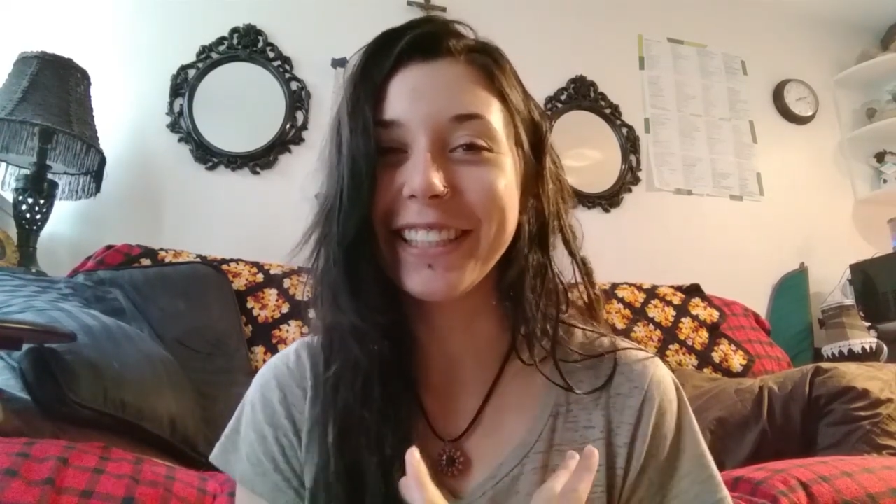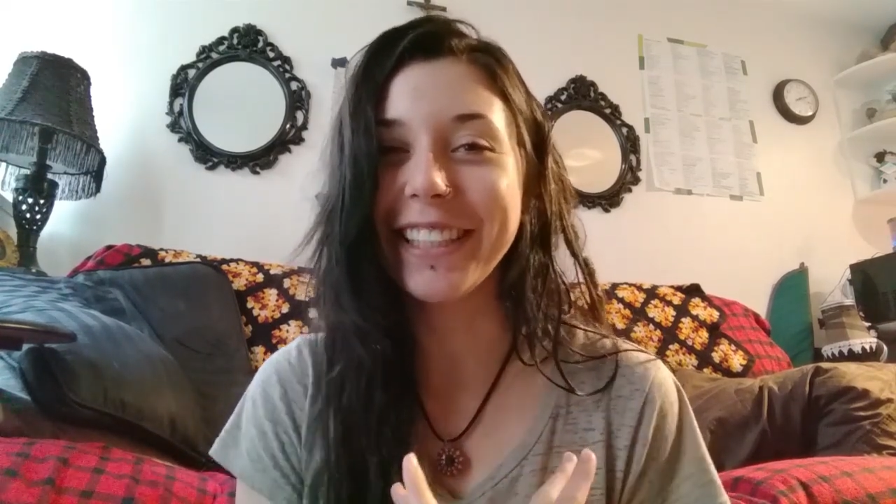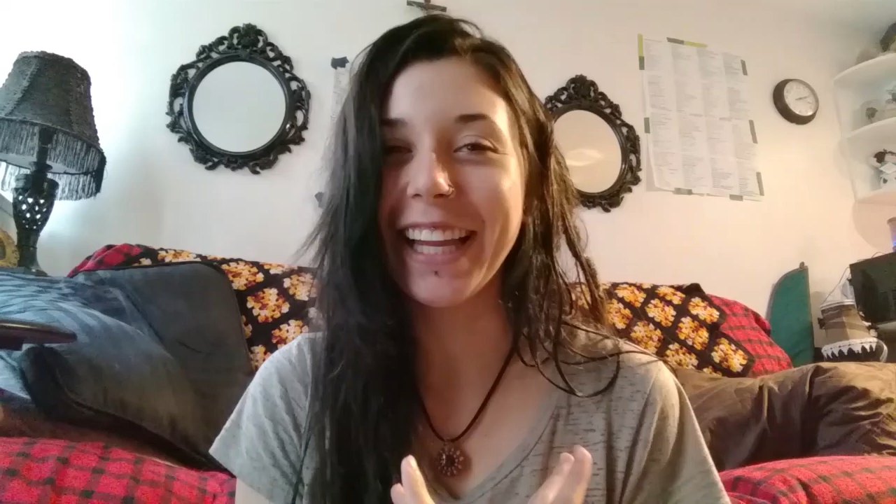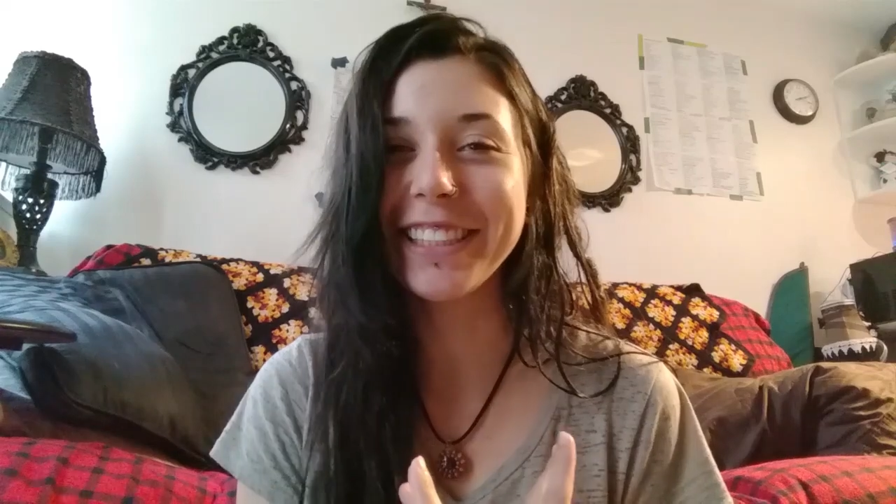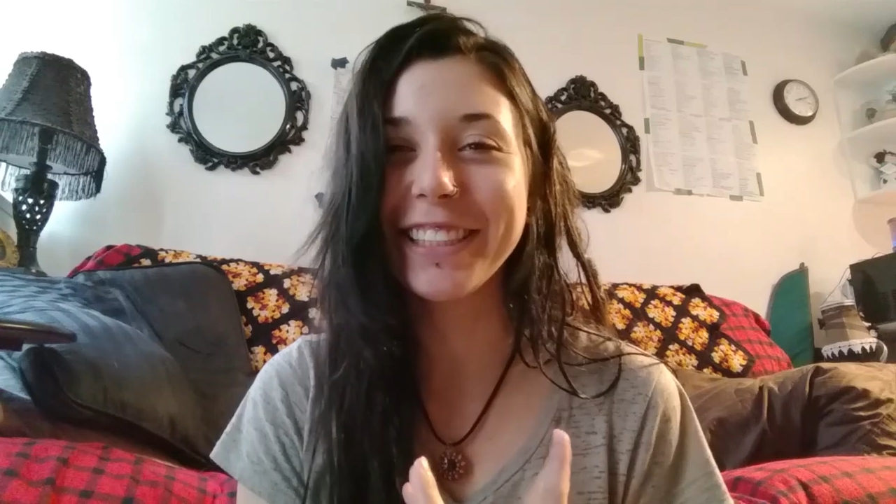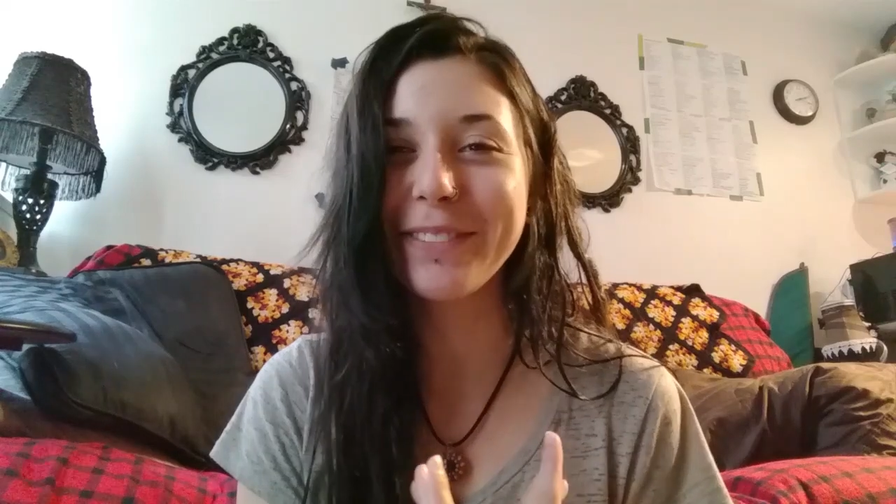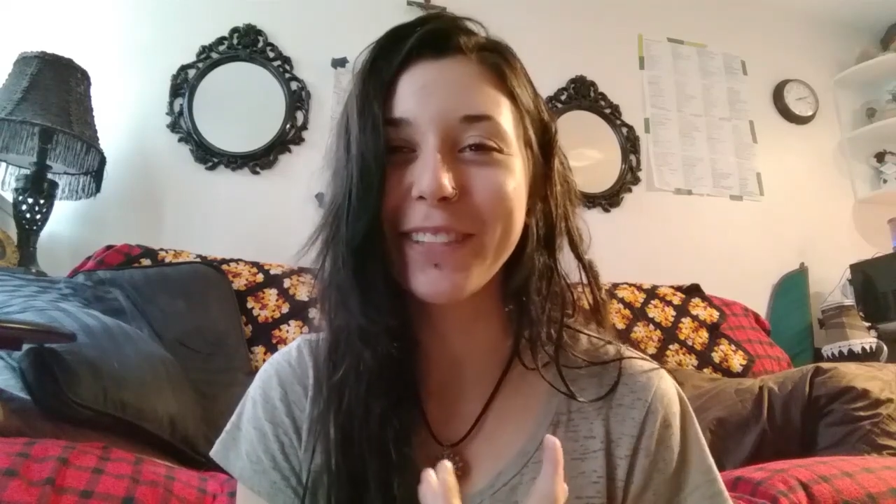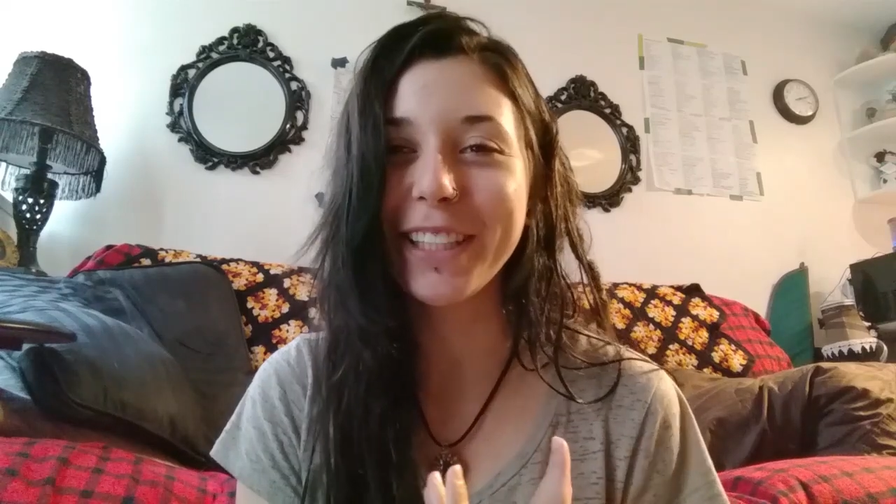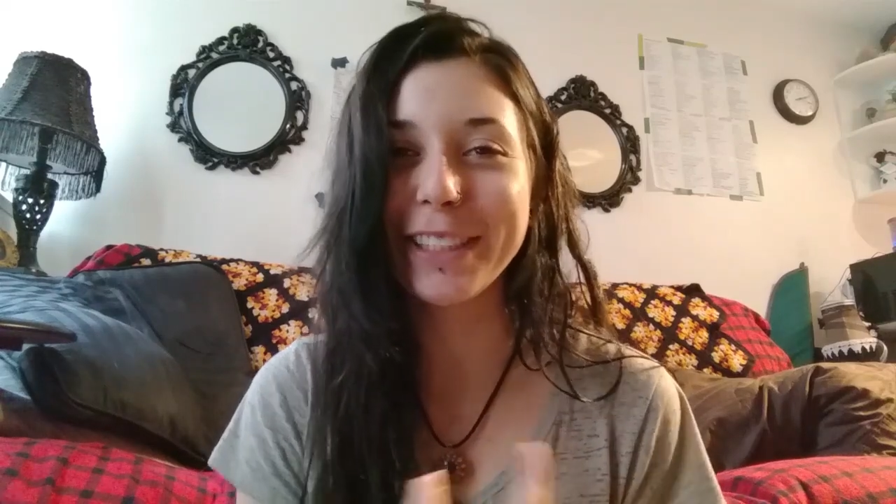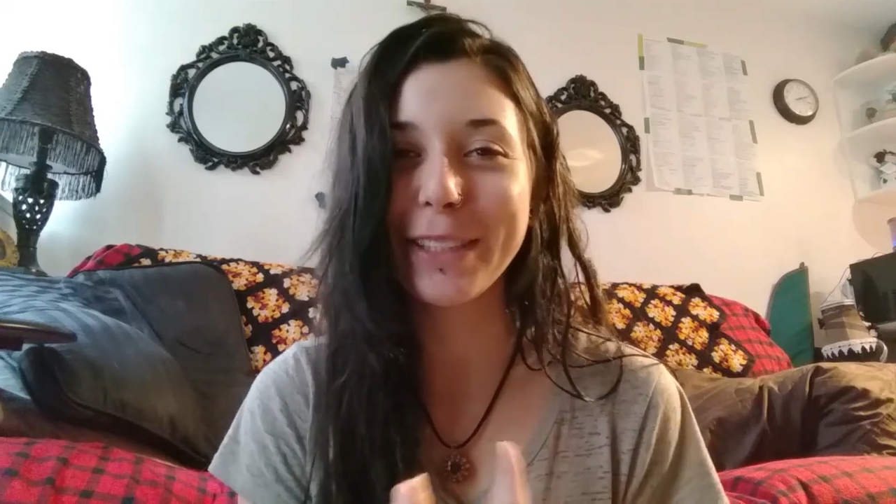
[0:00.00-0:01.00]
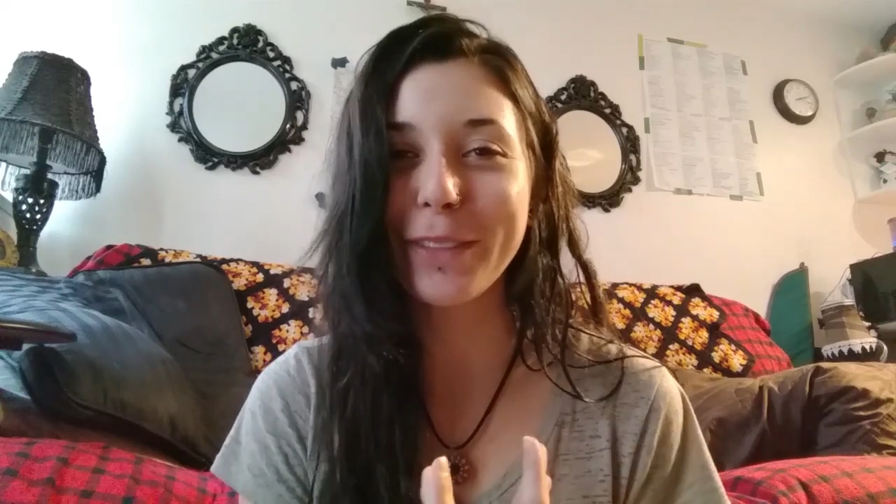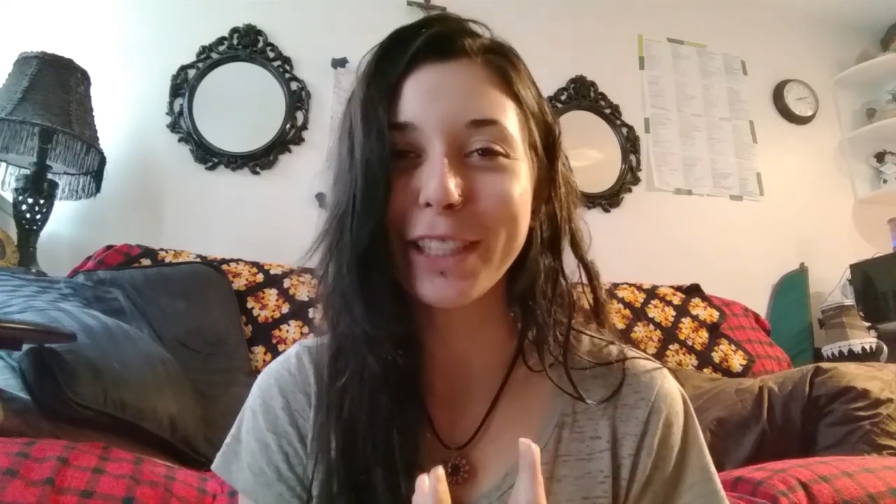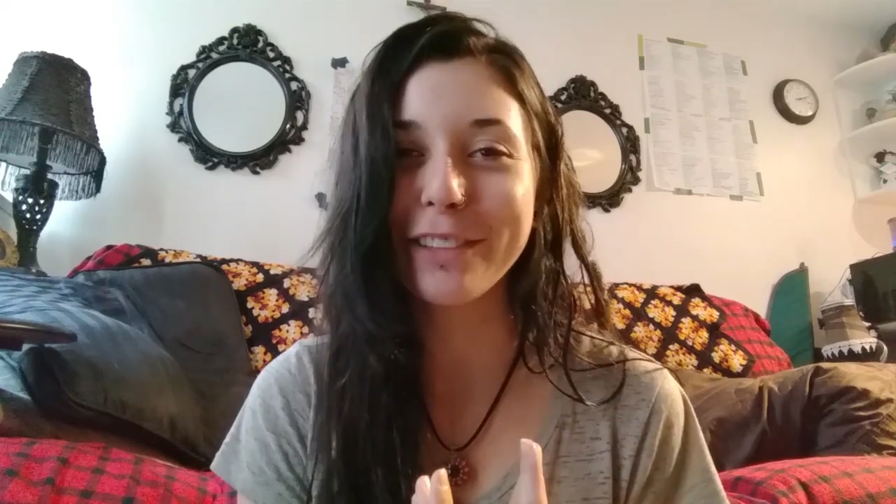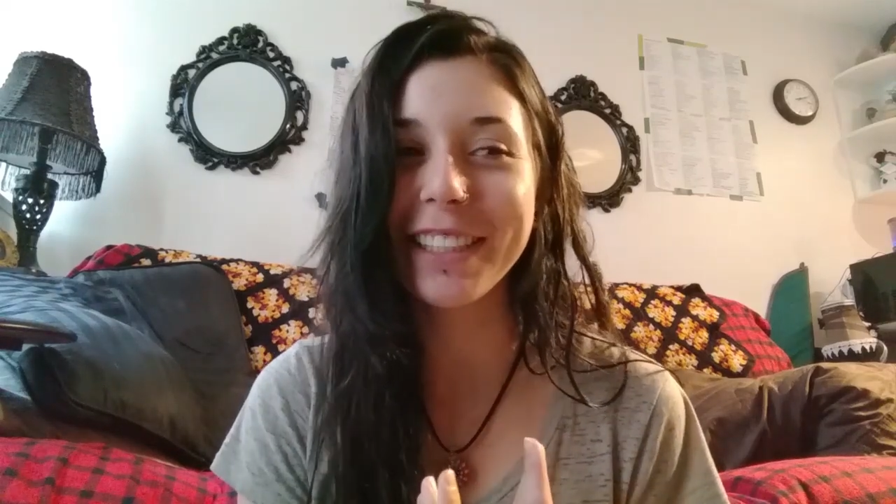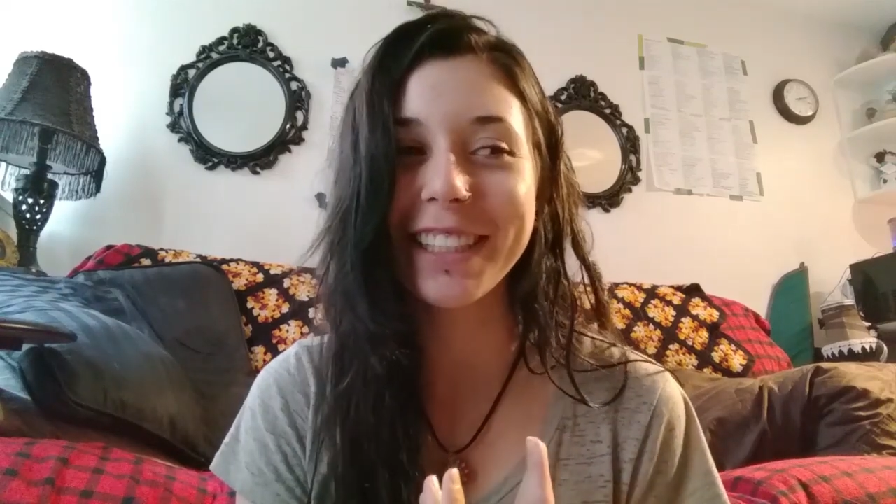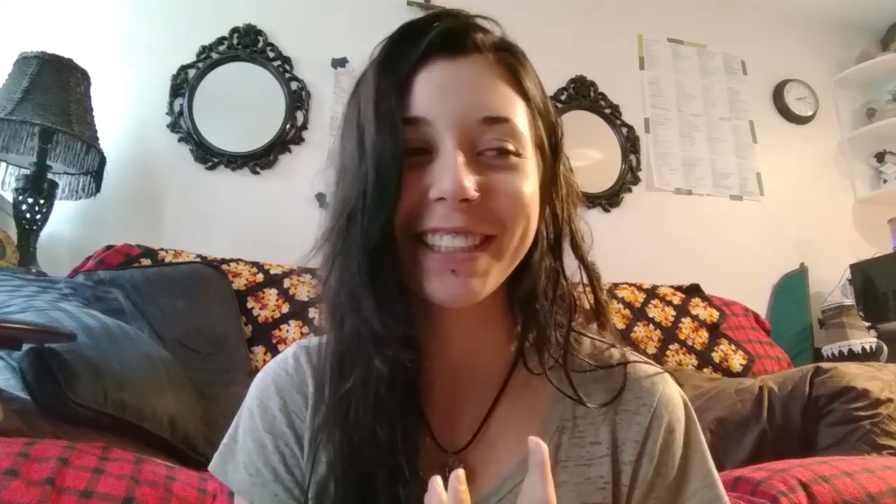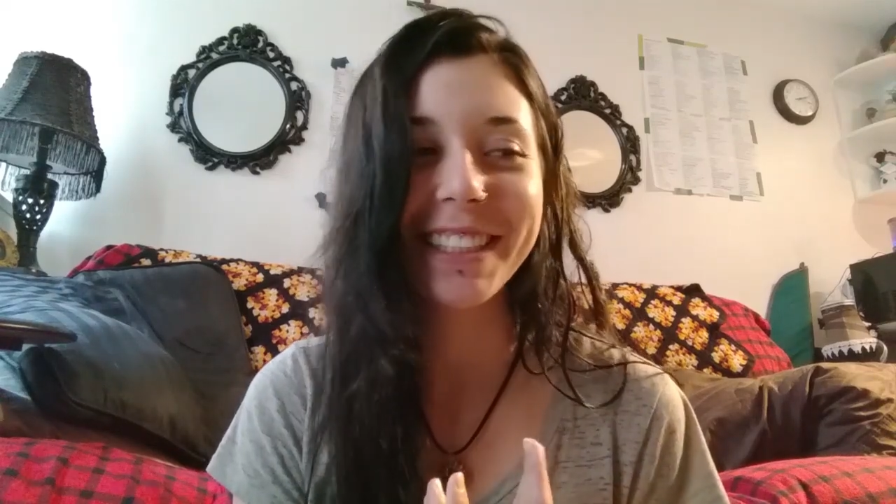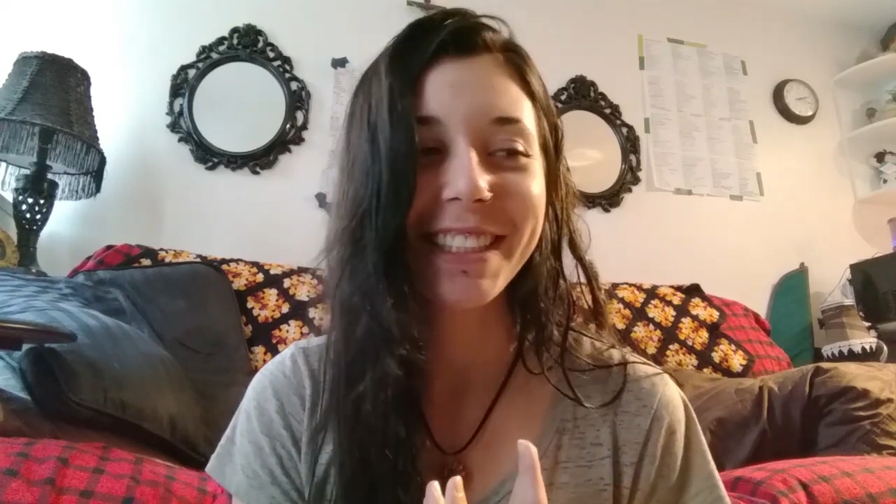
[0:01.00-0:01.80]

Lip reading: clenched because I'm nervous.